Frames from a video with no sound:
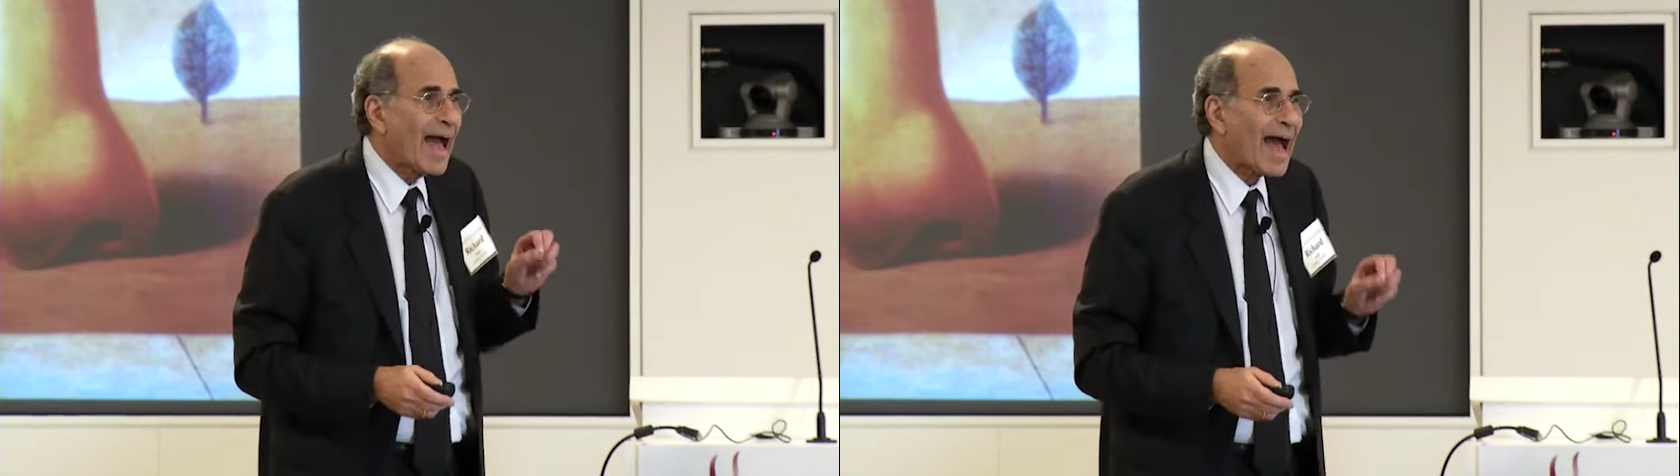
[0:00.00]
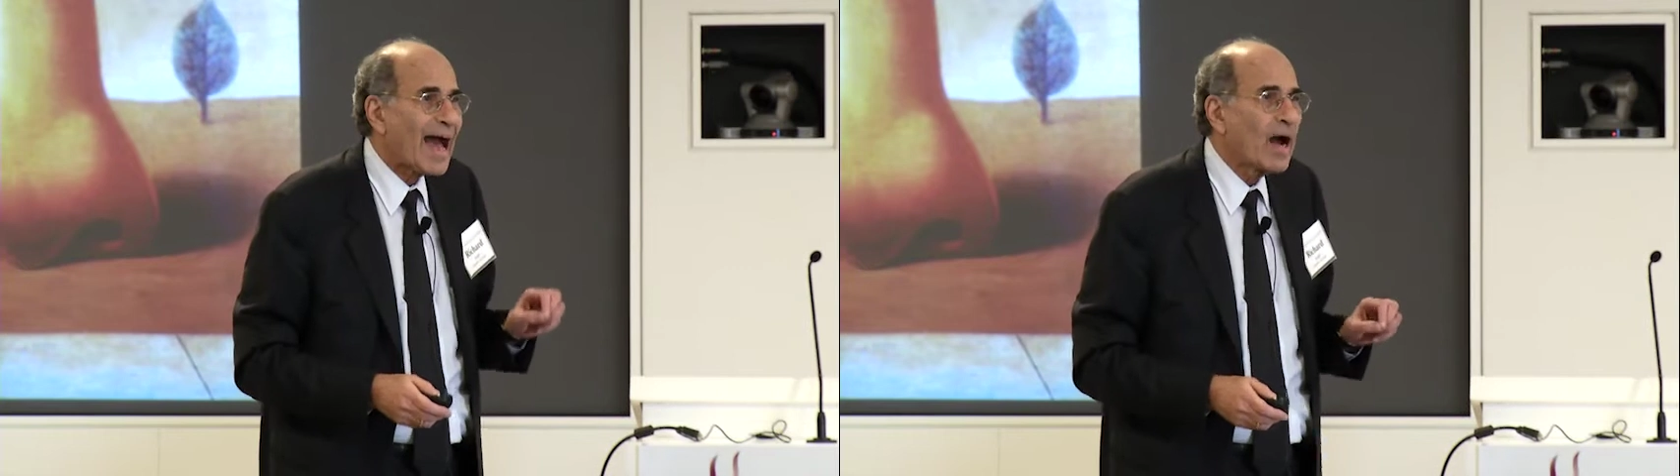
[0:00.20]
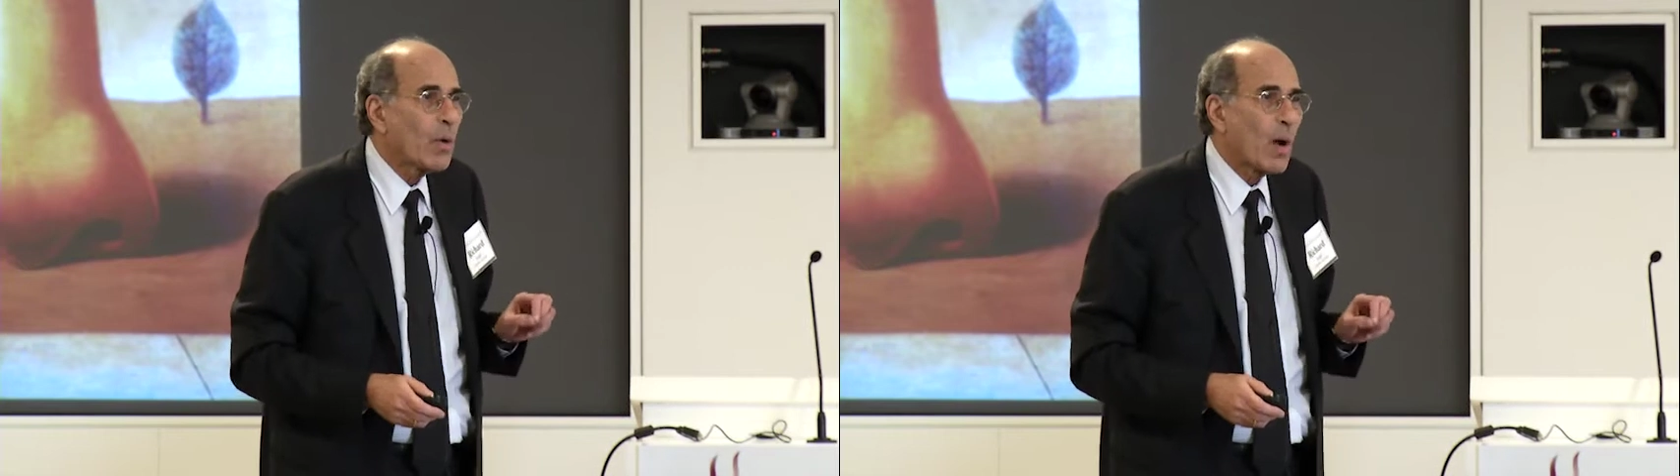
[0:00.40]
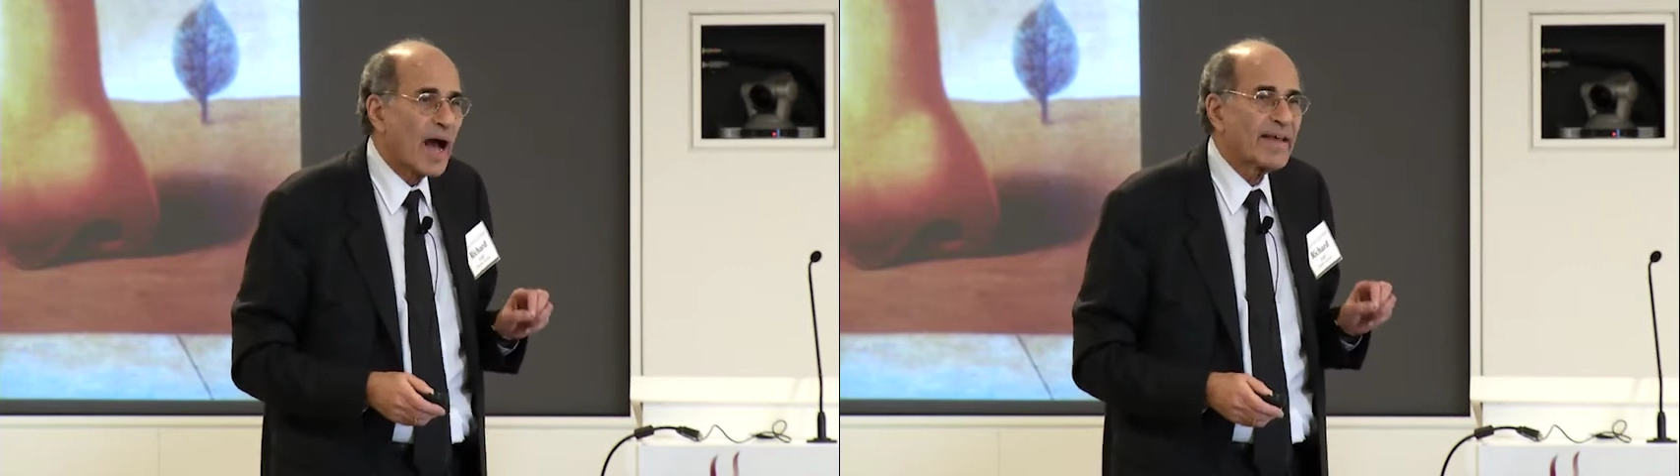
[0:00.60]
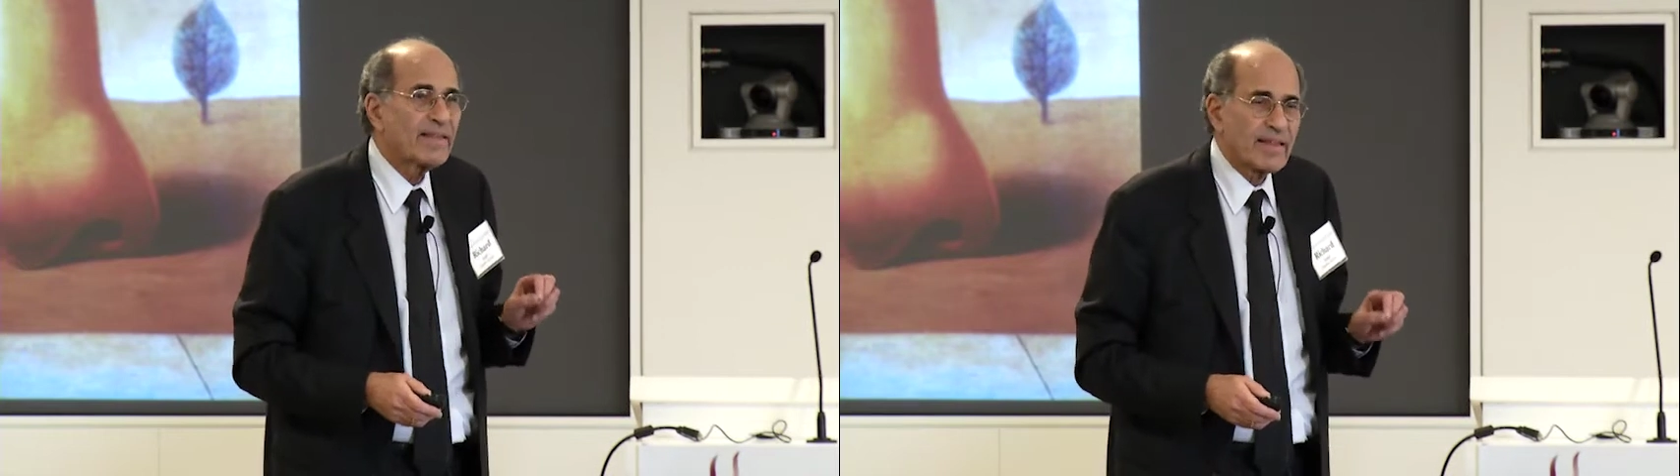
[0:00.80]
how
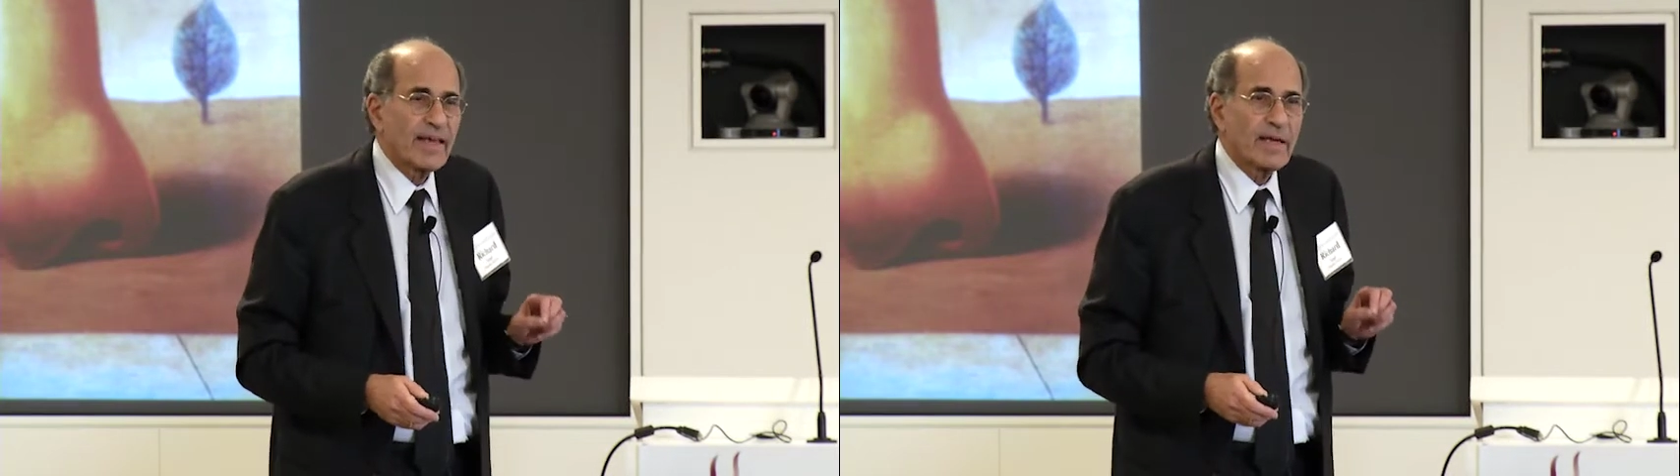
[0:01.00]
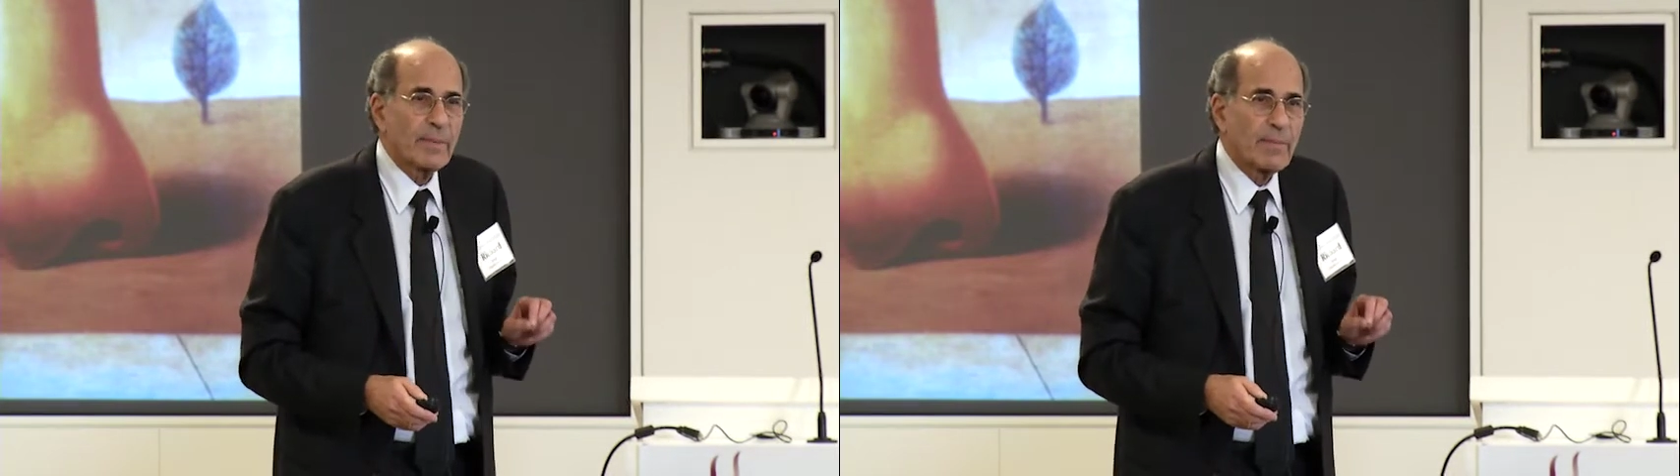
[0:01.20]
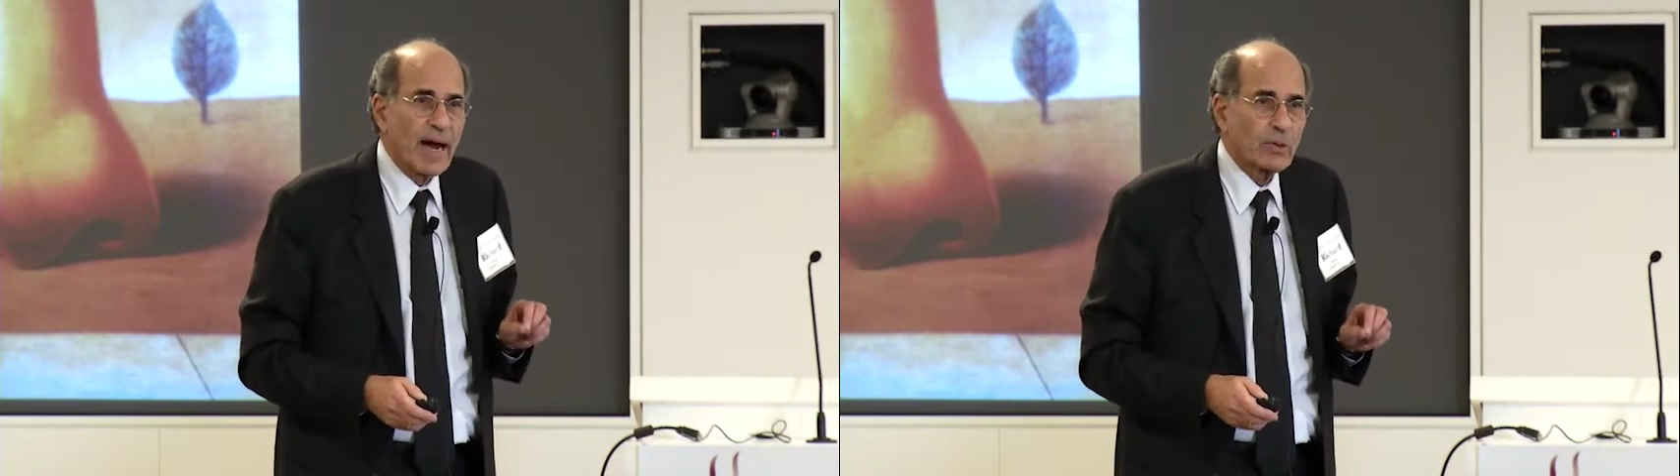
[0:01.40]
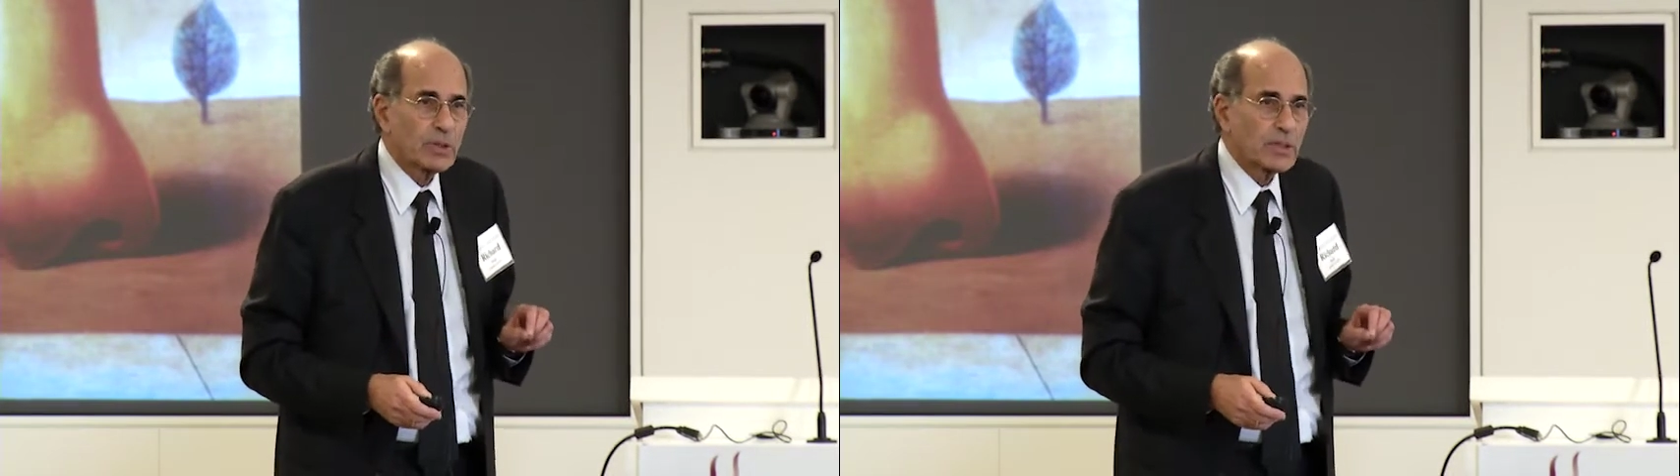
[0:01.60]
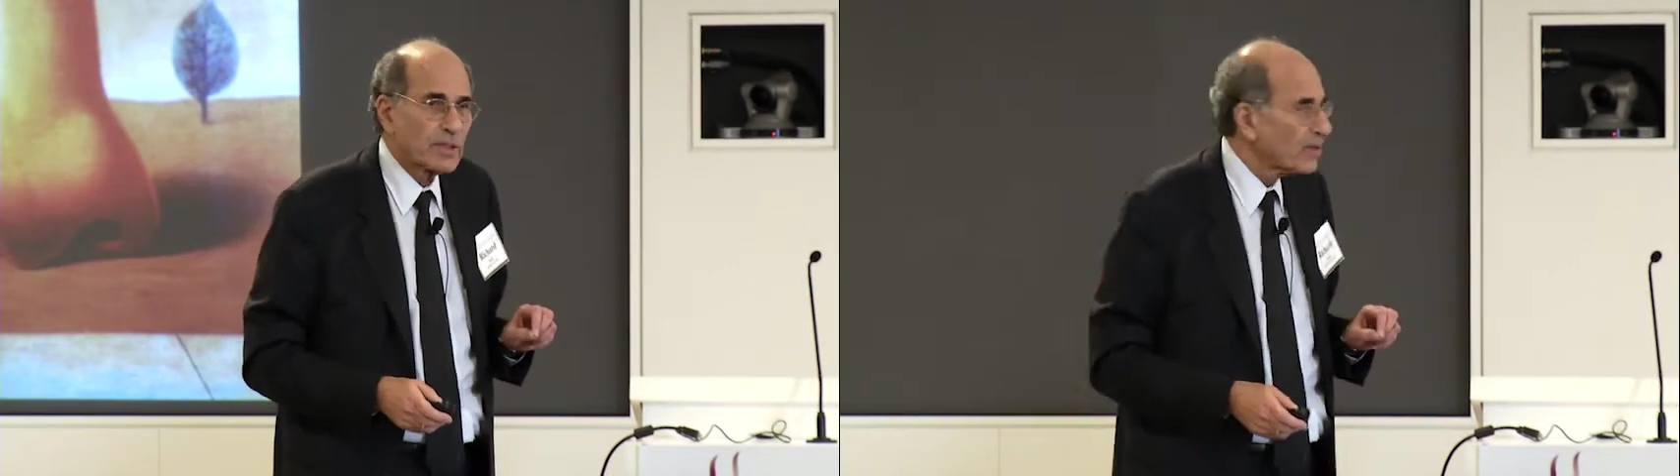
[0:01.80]
I think
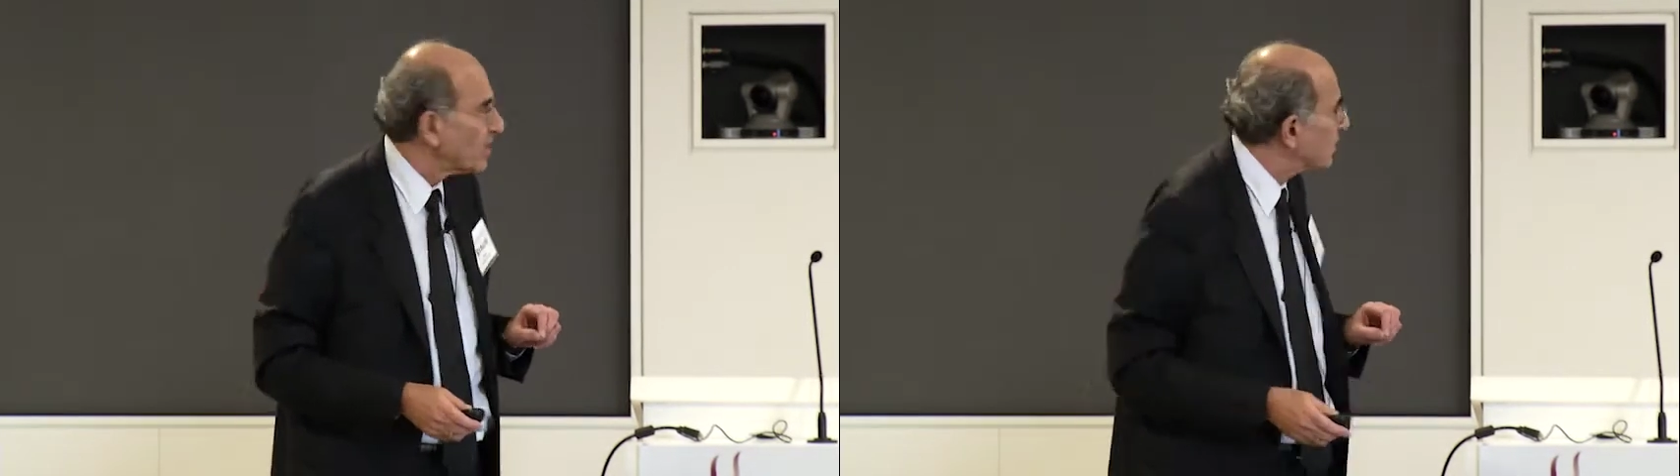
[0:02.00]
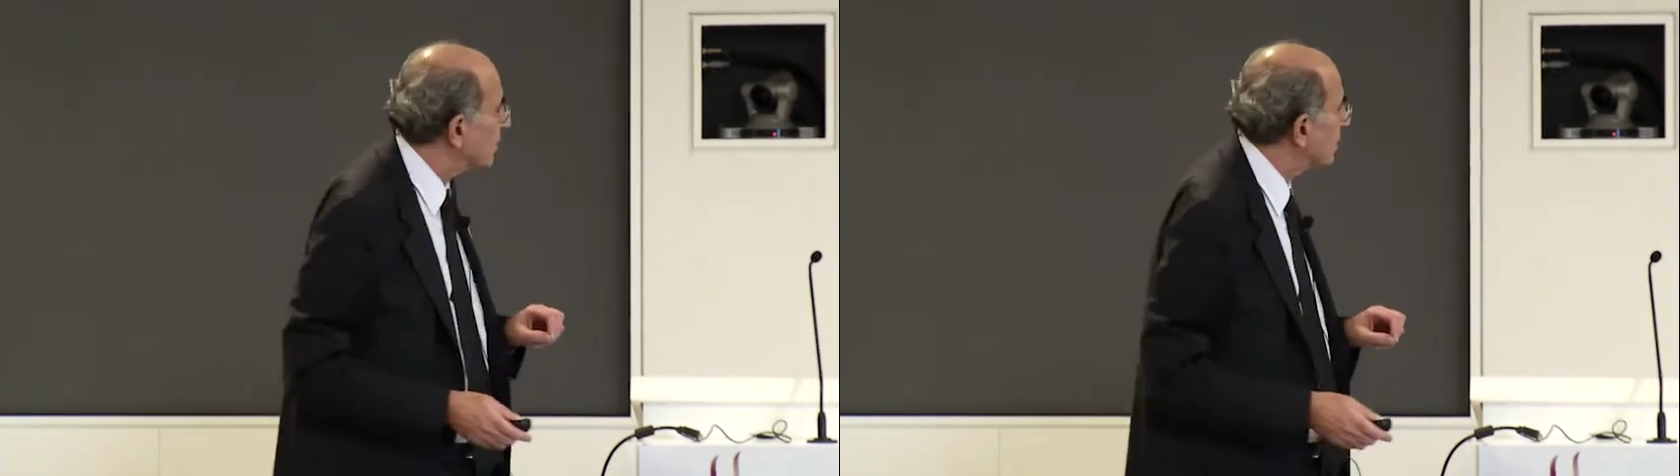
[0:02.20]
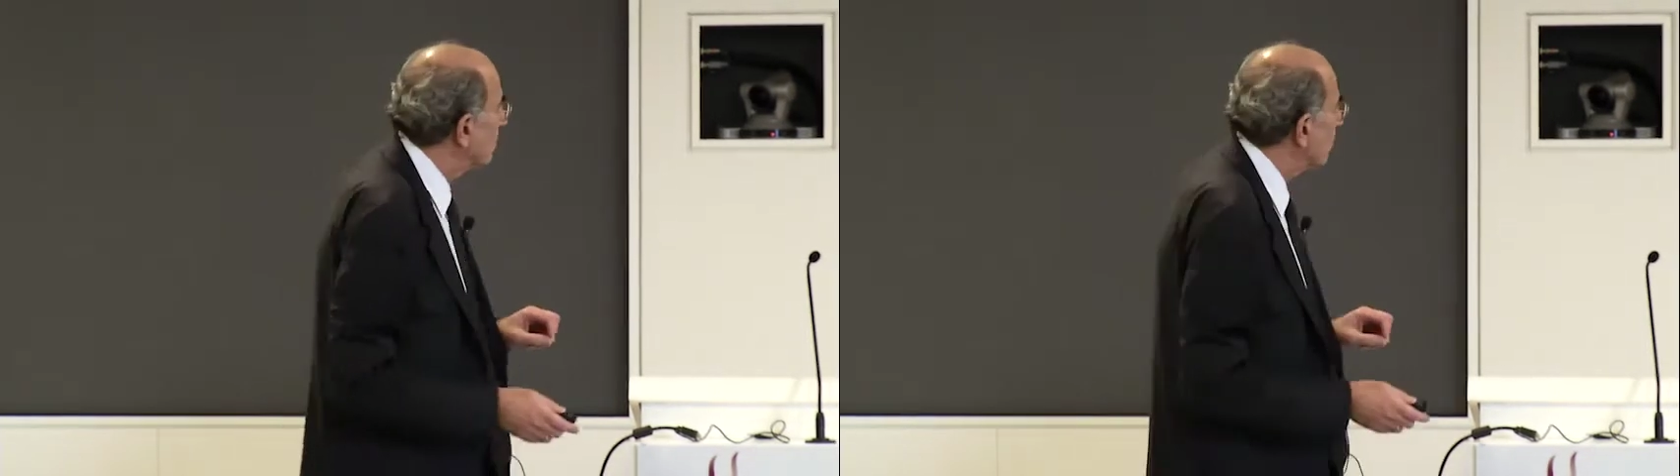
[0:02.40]
about this